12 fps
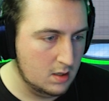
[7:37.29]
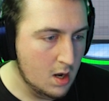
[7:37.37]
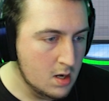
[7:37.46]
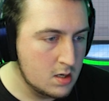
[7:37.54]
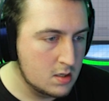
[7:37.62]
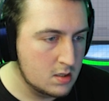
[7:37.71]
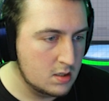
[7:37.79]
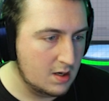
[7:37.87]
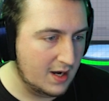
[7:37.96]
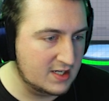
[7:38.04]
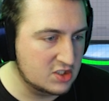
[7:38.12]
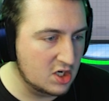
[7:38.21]

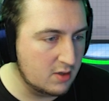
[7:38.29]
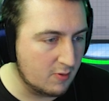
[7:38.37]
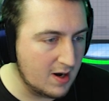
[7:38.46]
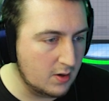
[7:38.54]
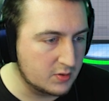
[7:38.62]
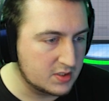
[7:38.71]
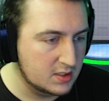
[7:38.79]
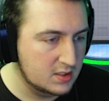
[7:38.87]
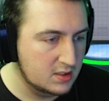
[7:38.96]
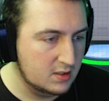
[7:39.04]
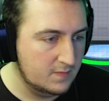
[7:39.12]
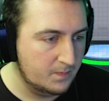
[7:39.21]
I can turn it around.
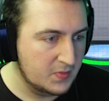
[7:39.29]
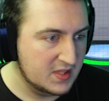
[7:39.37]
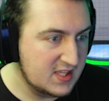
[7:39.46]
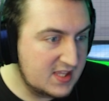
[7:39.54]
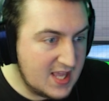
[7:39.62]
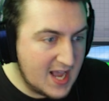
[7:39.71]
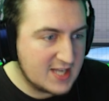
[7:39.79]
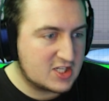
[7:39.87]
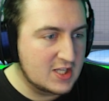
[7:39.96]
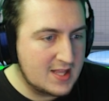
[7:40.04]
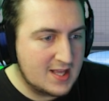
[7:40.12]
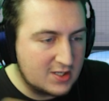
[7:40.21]
Yes,
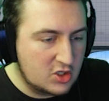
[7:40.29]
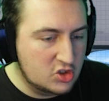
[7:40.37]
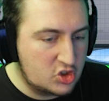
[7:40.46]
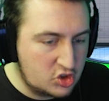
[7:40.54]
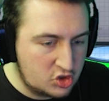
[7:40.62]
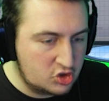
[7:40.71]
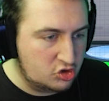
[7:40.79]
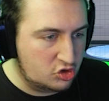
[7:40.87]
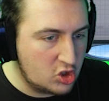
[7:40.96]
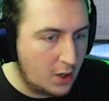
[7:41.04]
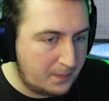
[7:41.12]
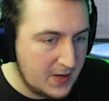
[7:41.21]
and then I can
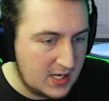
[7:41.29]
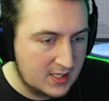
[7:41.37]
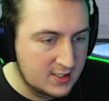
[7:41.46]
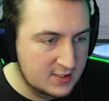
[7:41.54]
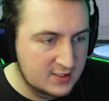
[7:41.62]
choppy.